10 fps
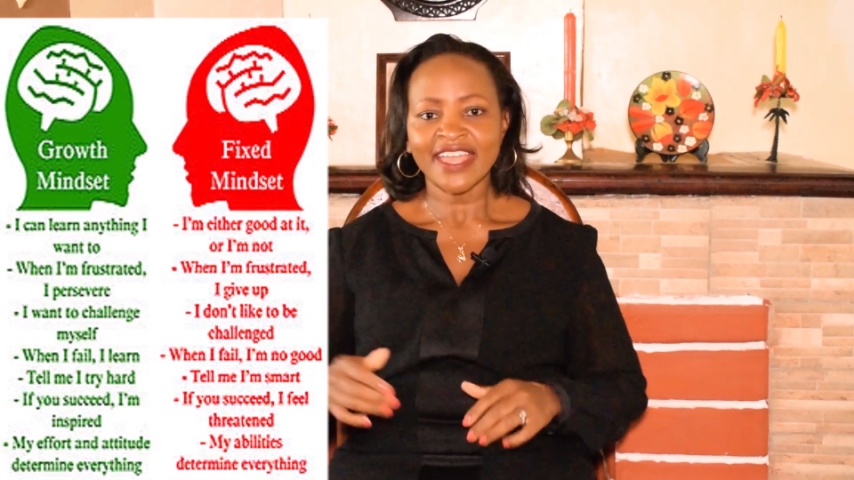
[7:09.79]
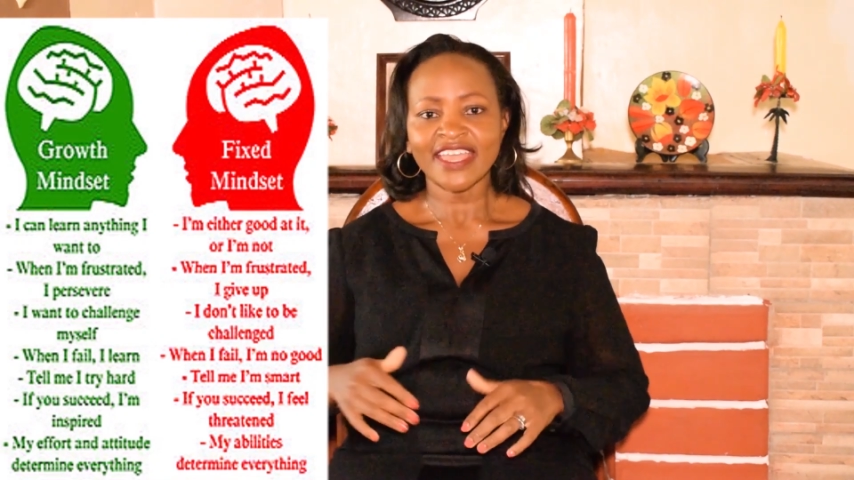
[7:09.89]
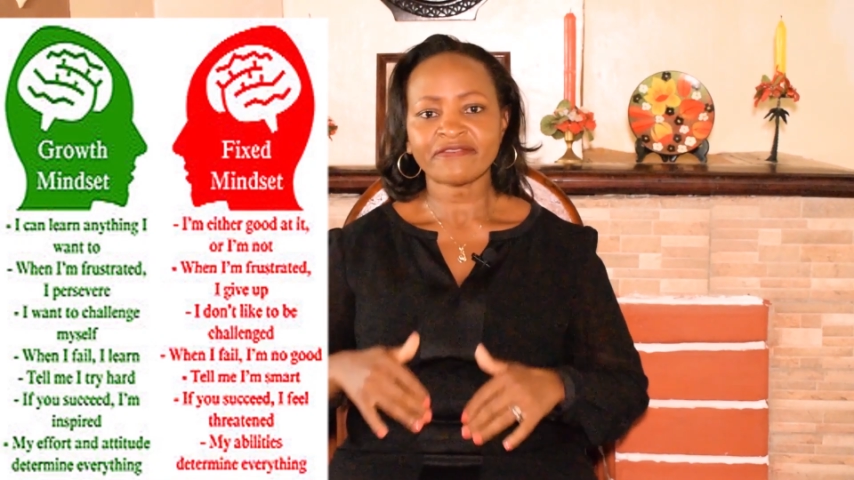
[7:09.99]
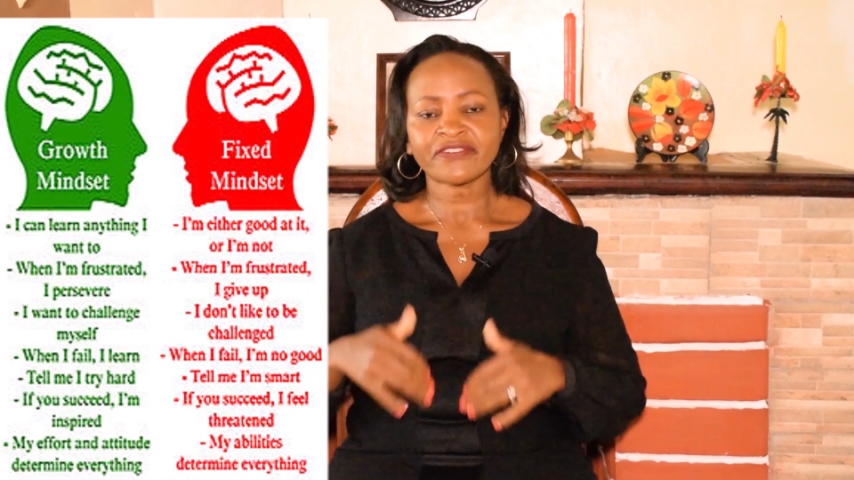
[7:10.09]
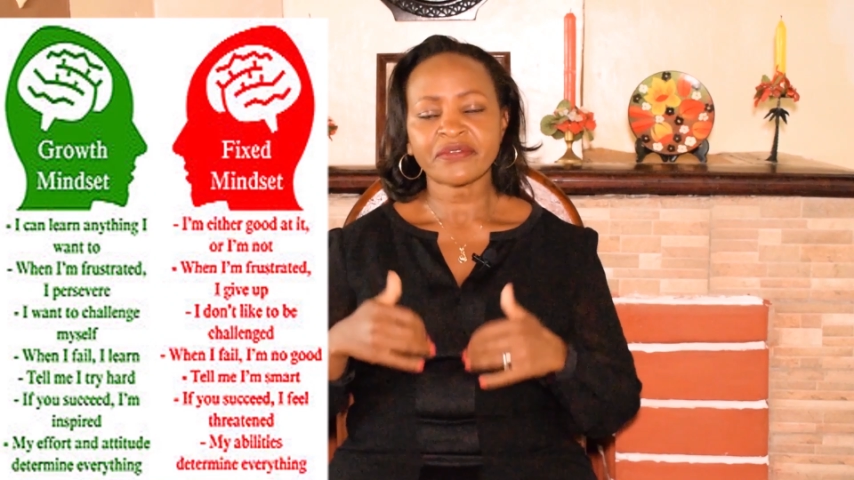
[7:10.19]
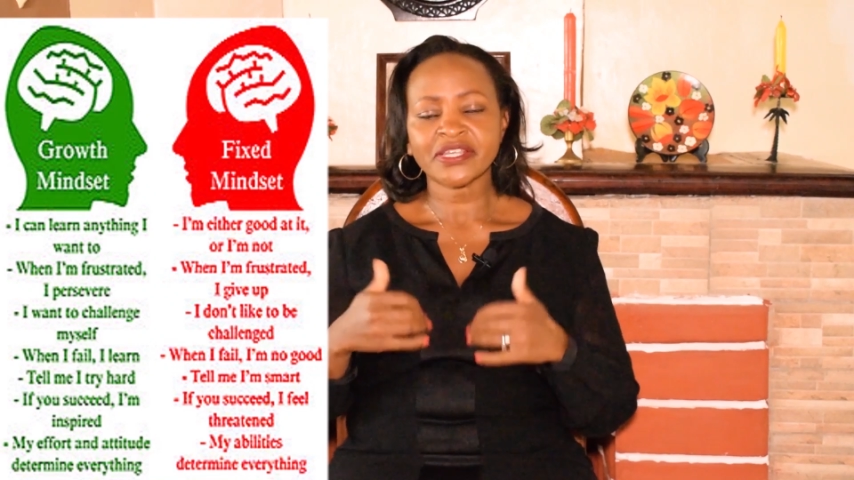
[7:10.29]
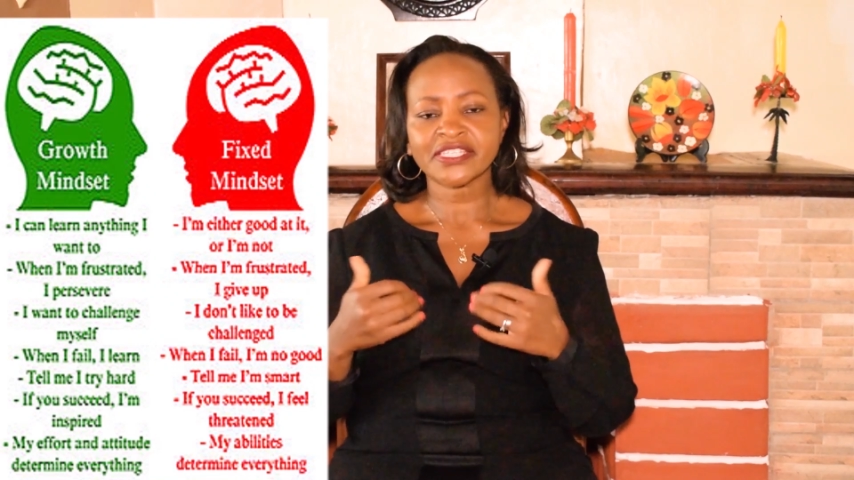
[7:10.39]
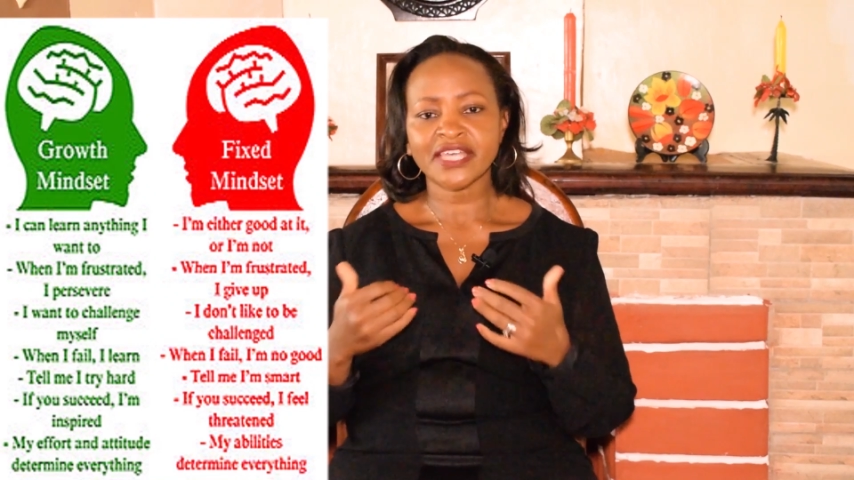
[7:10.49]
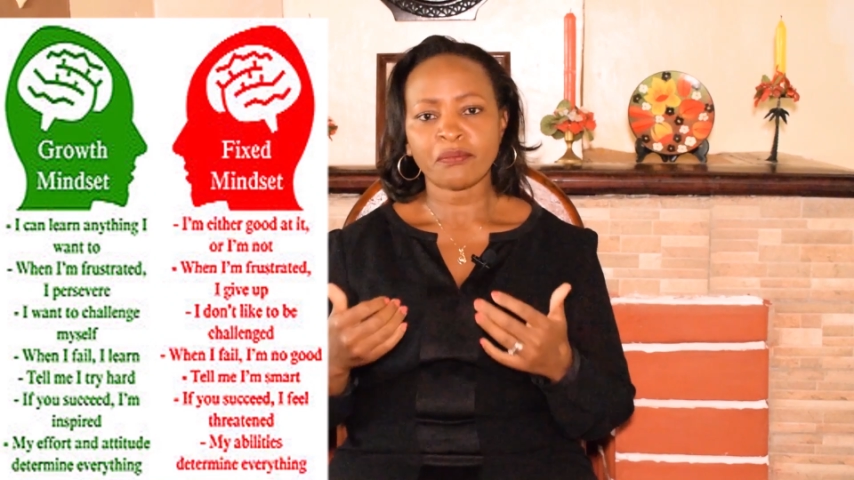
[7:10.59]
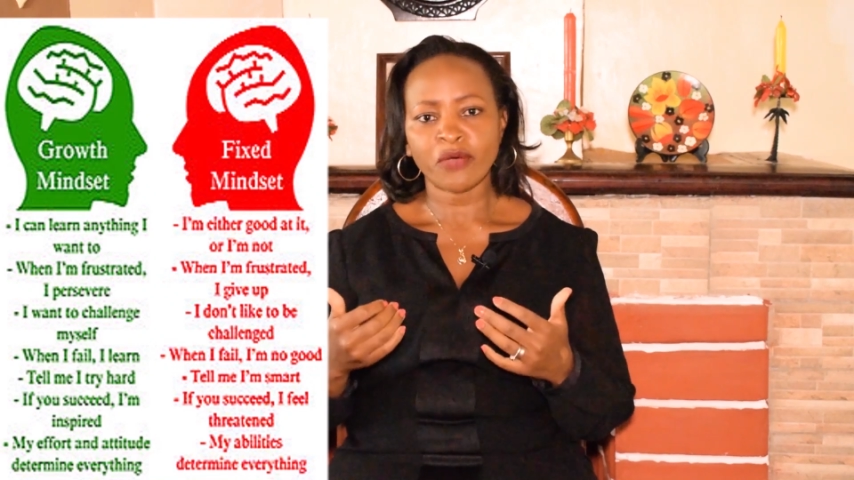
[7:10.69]
If there is
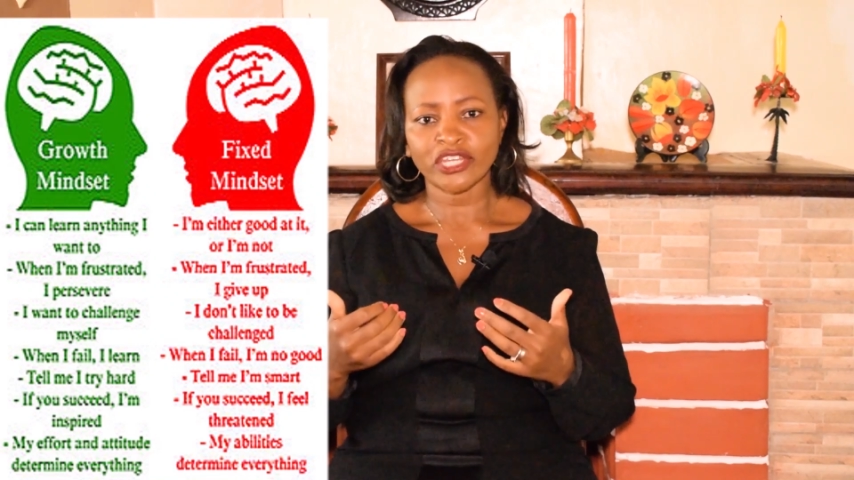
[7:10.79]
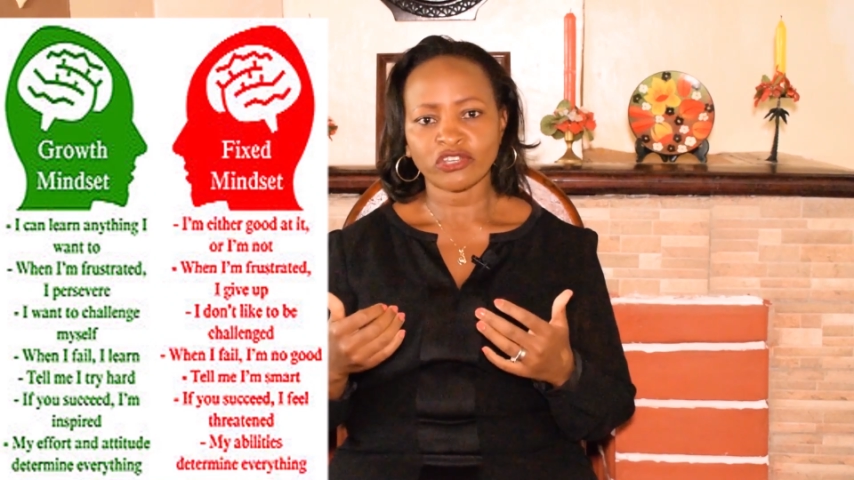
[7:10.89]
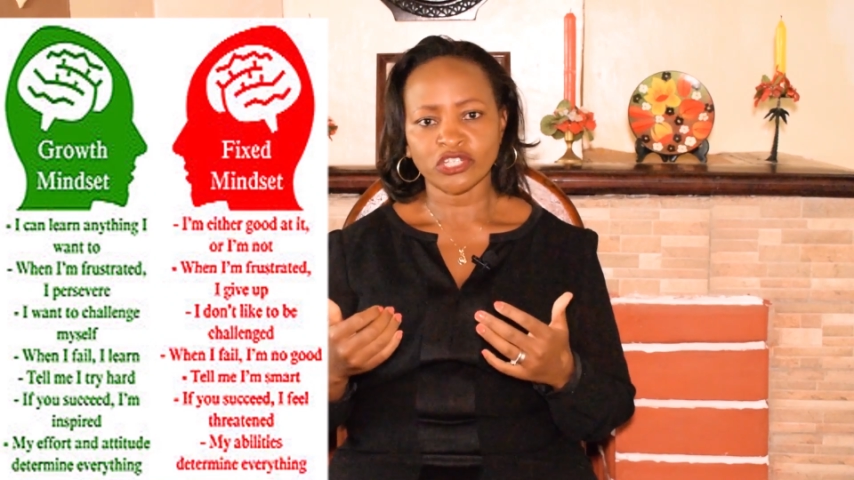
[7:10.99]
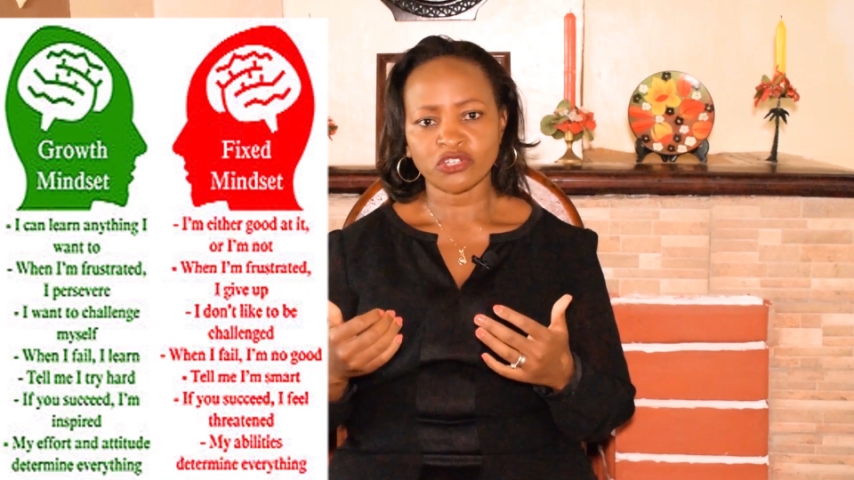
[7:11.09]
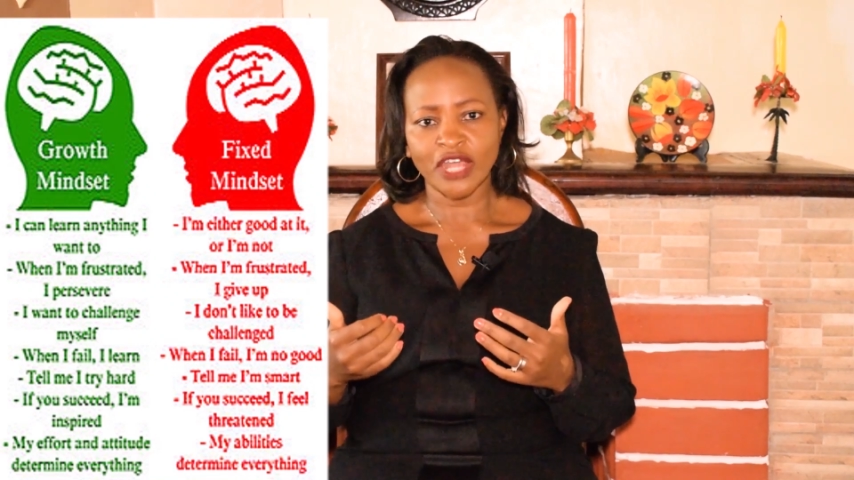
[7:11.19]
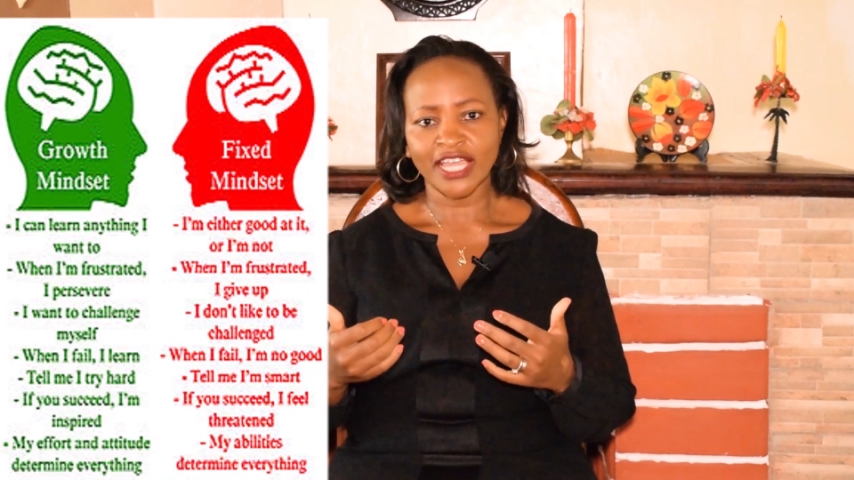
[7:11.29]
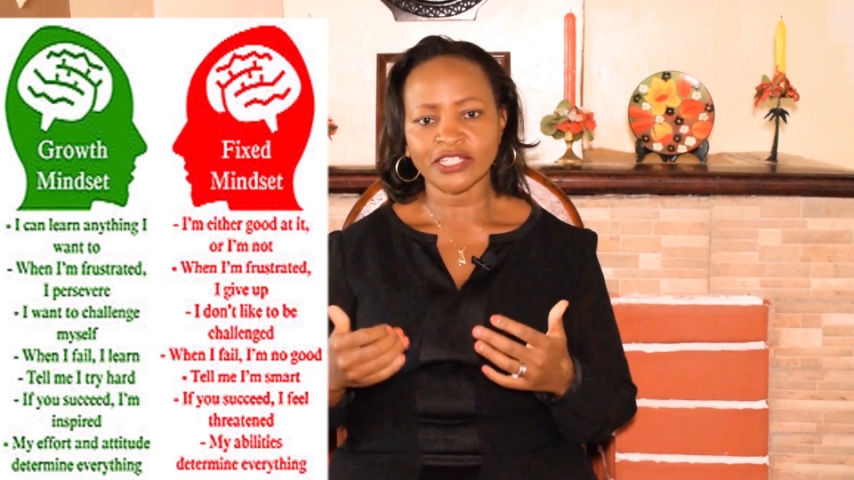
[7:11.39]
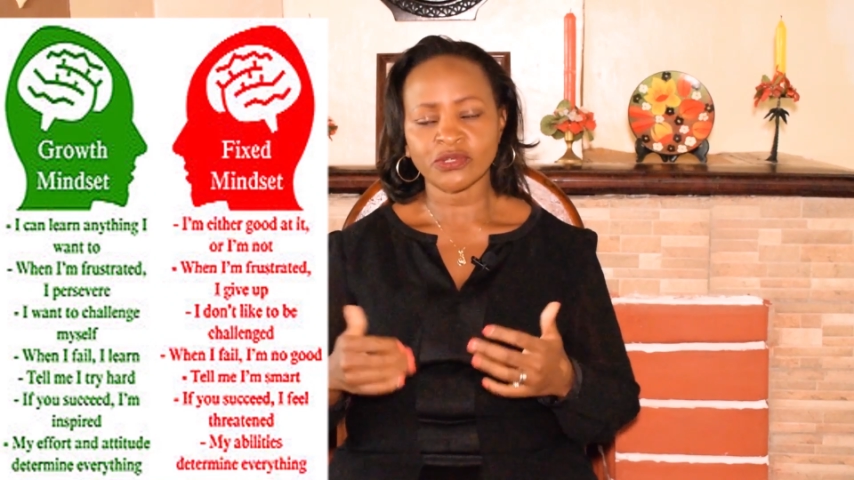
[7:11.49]
someone you're trying